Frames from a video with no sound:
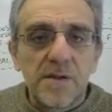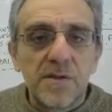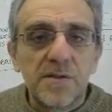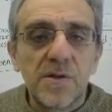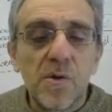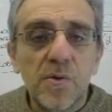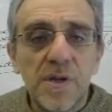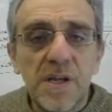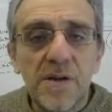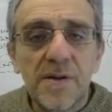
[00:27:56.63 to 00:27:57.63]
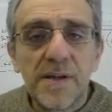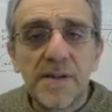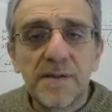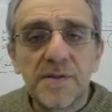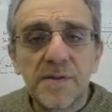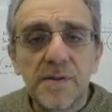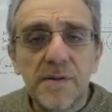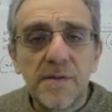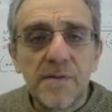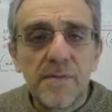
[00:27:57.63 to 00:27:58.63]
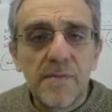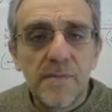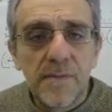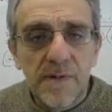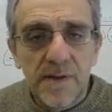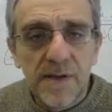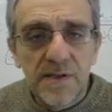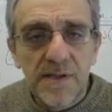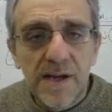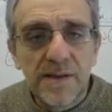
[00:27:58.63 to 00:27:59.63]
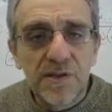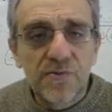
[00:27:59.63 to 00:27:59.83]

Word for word: So here is, and let's now let's